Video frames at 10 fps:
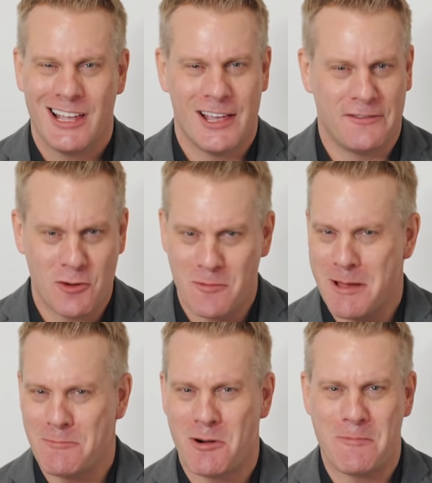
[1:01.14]
If you
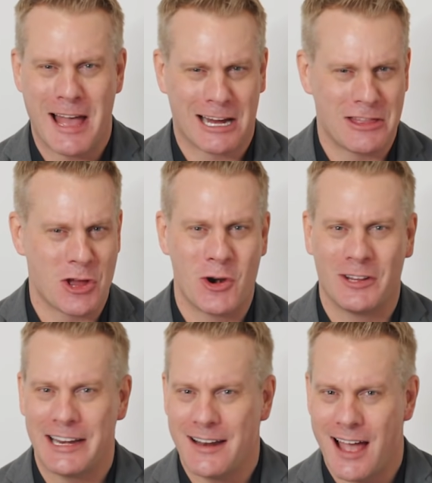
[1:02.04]
remember back in the
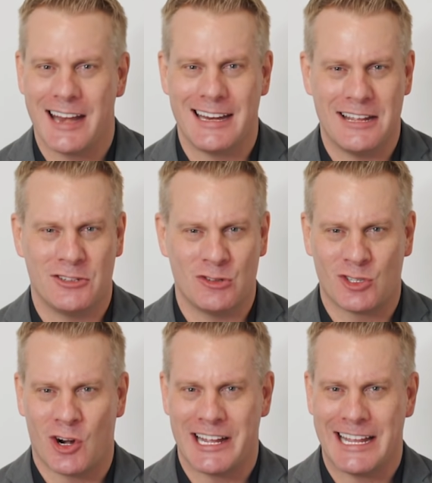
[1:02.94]
early 90s, you
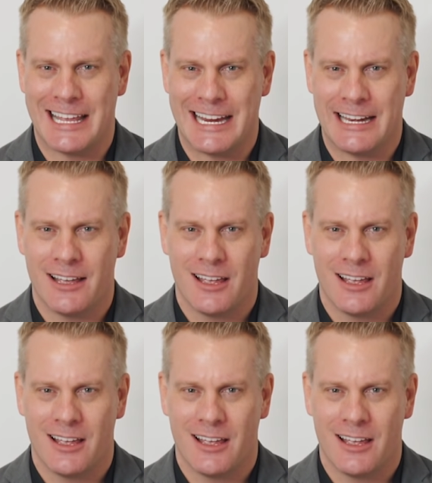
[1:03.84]
started getting